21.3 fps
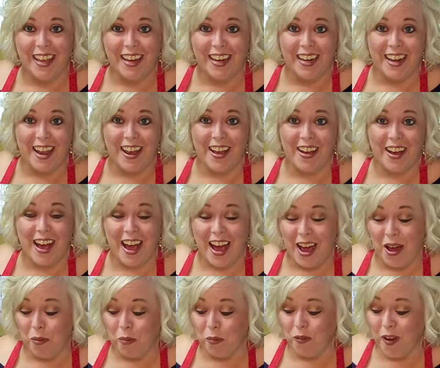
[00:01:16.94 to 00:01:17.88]
Now,
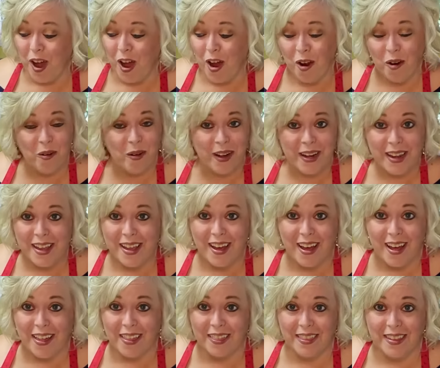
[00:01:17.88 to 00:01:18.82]
I've already
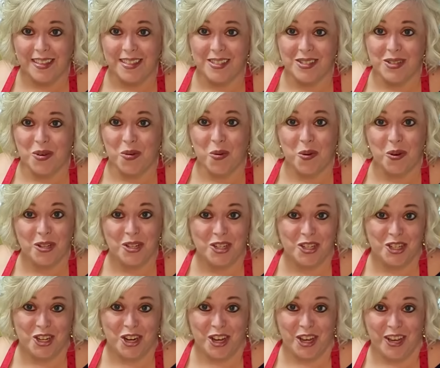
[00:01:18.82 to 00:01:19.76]
got this corn
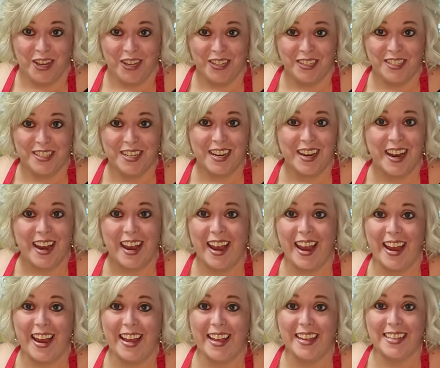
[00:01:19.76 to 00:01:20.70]
shucked
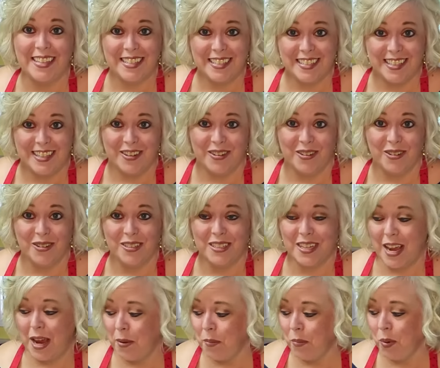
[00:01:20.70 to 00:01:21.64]
and
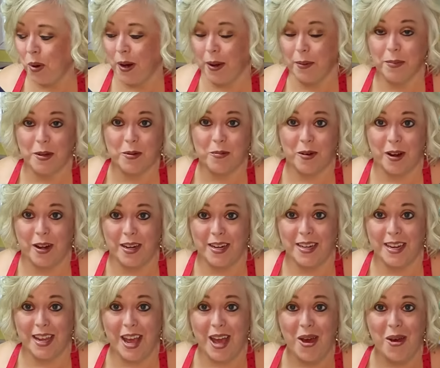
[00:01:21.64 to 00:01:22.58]
silked and prepped and ready
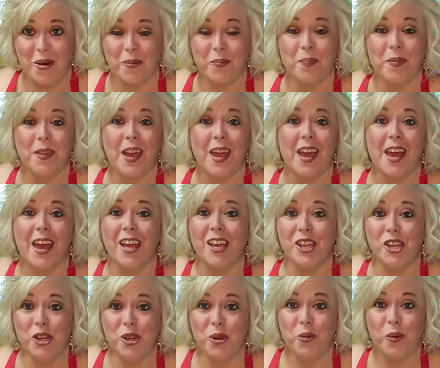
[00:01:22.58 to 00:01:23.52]
to go.
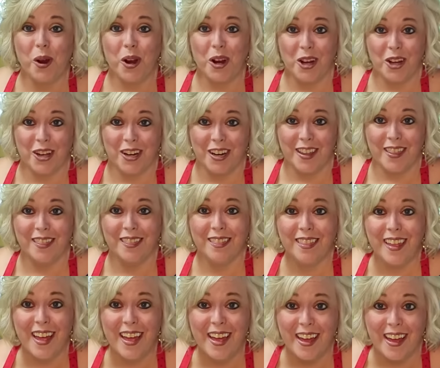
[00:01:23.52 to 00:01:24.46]
You are going to
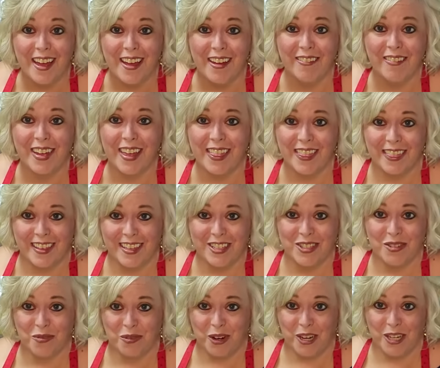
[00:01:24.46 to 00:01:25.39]
love
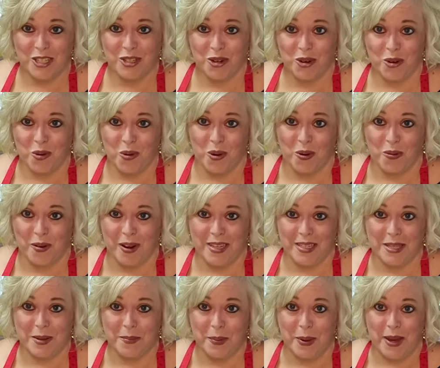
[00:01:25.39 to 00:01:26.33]
this freezer corn
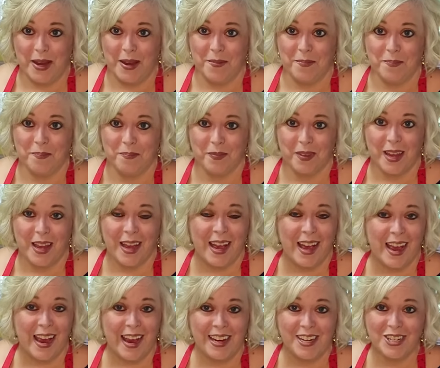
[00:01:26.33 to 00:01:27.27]
recipe. I
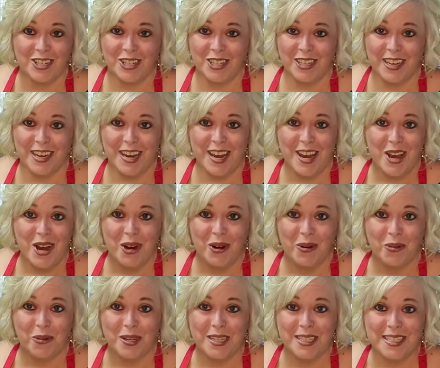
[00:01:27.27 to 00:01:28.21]
actually
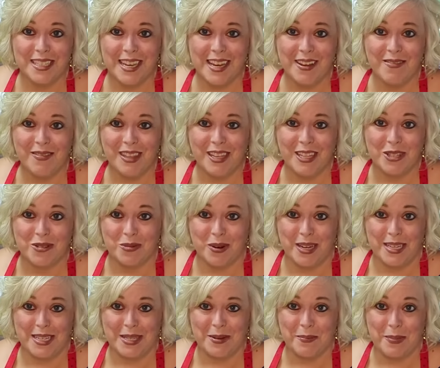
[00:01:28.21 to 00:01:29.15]
received this
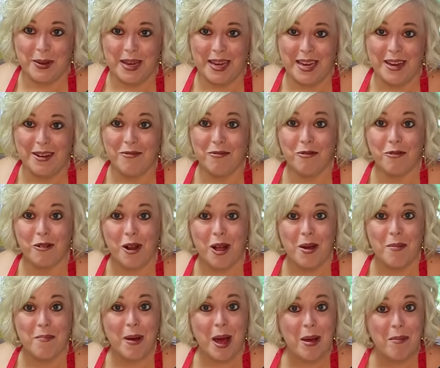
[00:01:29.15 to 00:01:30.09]
recipe
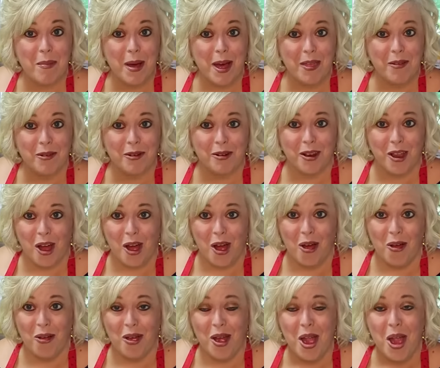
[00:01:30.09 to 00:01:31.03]
from my
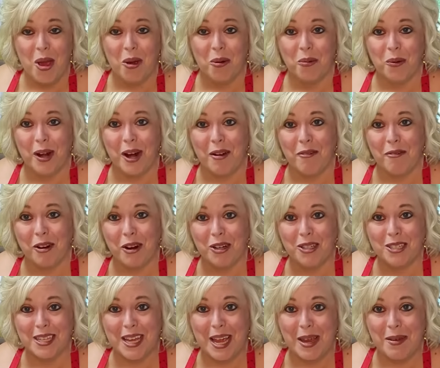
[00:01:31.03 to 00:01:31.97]
mother-in-law when I
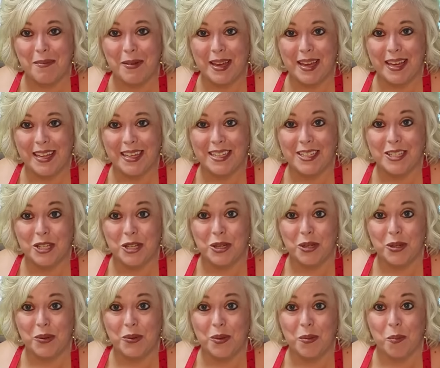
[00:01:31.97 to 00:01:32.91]
first came
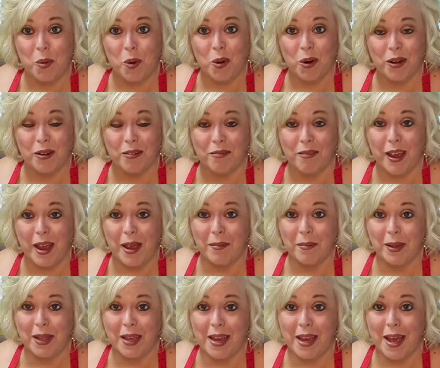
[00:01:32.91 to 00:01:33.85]
into the Morgan
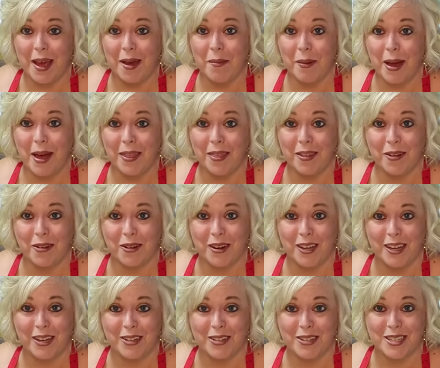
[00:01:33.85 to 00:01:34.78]
family about 30
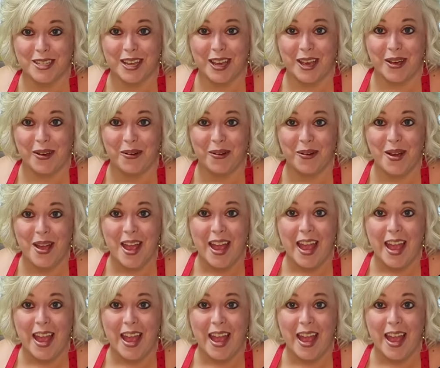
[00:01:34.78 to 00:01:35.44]
years ago.